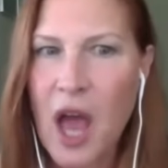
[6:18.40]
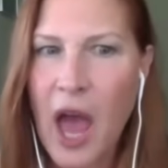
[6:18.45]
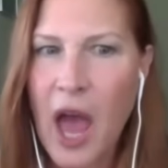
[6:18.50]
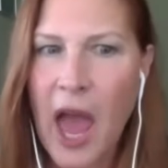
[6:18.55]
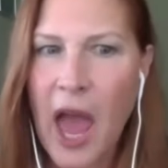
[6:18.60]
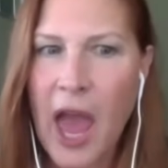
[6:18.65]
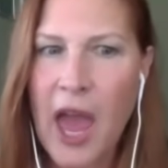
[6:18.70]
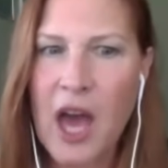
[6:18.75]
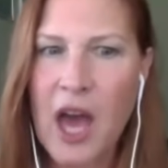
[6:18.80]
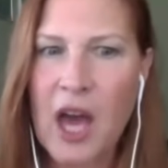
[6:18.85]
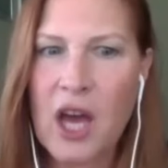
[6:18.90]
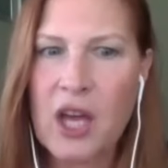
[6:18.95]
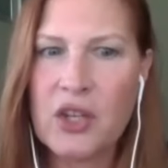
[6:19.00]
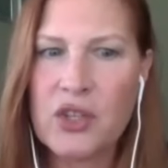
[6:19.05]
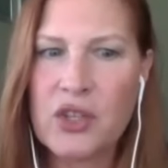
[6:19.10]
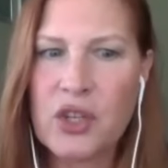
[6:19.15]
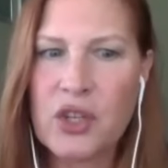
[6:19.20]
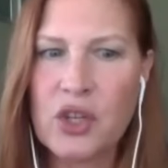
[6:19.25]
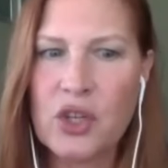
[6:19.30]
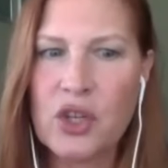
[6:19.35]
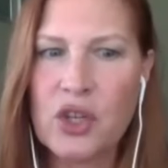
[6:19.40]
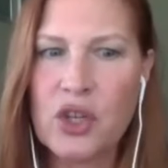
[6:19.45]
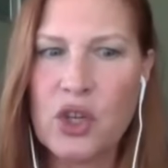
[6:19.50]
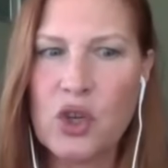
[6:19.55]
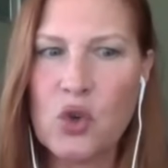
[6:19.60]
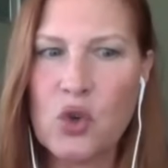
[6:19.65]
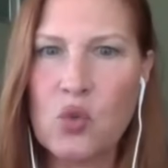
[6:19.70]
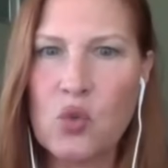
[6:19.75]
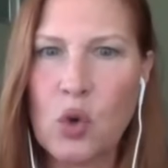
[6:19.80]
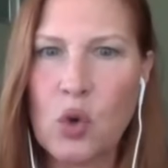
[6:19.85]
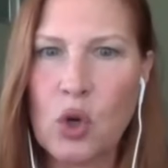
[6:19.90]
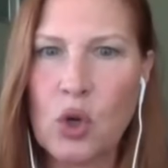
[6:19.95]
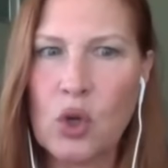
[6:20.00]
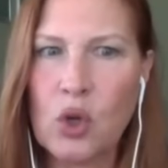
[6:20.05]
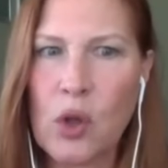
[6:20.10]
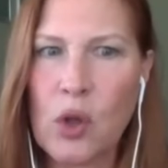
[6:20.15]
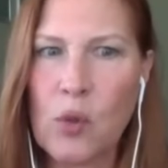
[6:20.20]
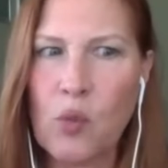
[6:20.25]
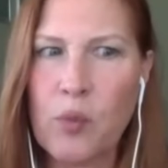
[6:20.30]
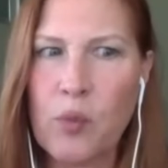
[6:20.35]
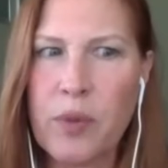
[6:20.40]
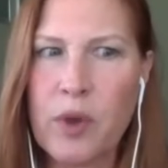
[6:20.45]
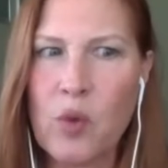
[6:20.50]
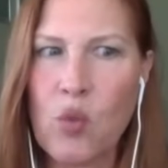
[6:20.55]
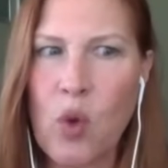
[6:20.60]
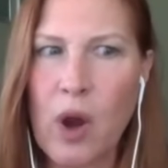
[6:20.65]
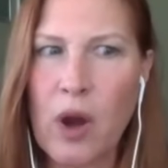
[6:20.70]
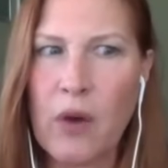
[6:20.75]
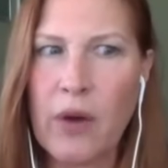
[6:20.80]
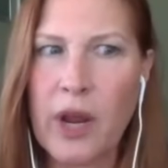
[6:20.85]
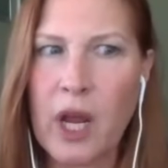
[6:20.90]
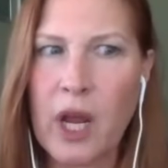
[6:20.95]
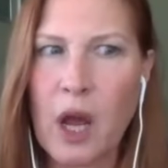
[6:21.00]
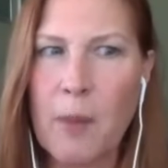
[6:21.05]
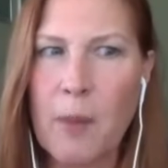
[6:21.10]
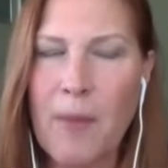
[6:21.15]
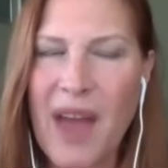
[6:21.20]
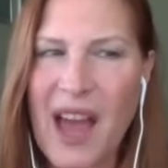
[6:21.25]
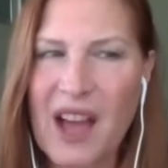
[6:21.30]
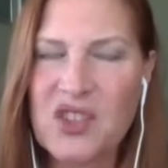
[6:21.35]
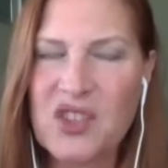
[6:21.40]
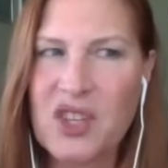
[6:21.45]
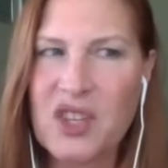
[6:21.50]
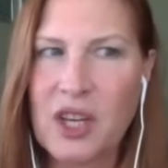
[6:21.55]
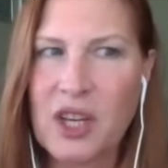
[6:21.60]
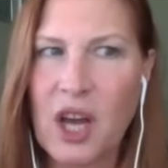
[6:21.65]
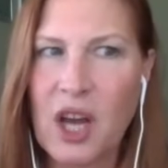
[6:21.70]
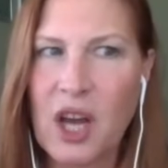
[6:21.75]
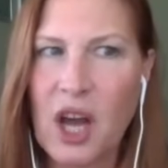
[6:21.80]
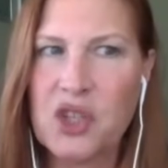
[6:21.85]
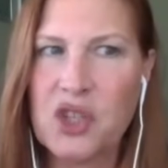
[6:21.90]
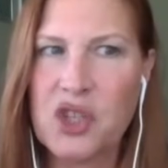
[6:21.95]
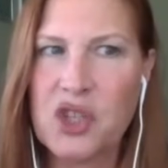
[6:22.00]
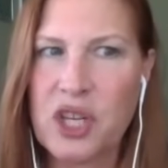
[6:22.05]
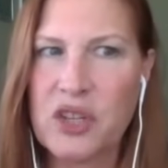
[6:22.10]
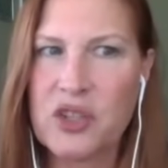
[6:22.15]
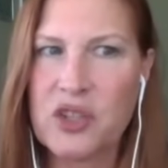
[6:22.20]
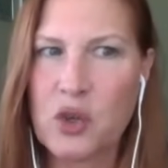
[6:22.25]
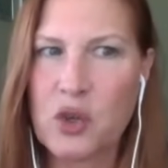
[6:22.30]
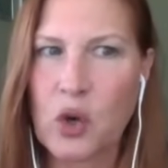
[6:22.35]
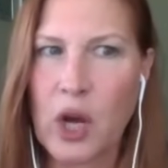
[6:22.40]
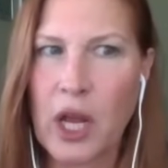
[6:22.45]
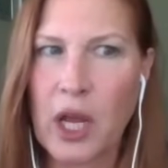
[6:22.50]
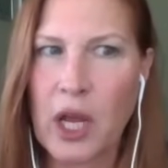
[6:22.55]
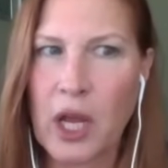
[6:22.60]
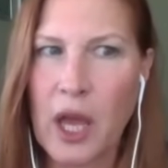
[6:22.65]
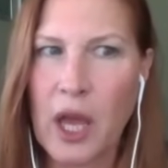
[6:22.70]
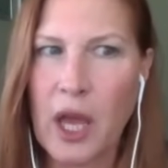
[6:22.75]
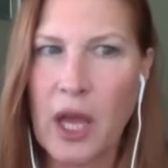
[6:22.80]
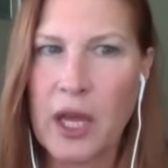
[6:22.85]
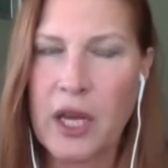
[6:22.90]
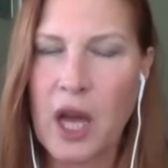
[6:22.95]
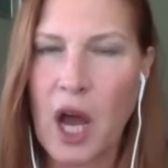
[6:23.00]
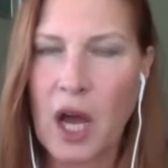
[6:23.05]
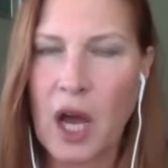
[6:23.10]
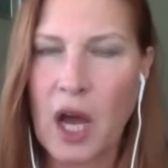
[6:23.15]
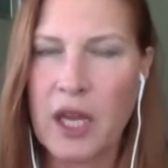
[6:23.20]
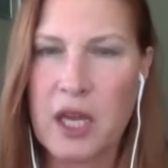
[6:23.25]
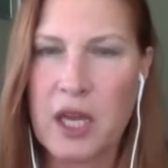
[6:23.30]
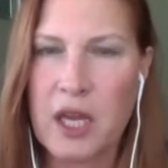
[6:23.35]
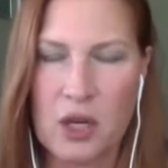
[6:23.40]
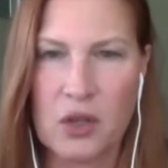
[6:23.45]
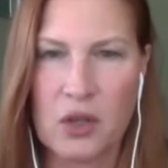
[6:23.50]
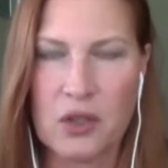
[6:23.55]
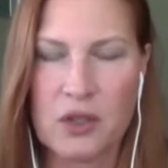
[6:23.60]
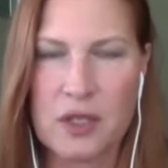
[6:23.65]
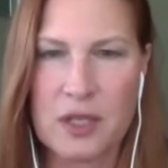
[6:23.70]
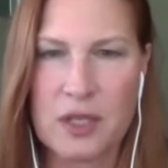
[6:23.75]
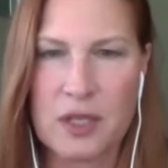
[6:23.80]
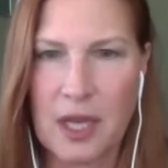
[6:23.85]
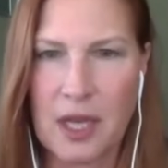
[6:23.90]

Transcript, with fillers: and you will be wearing a mask, a G string, and high heels.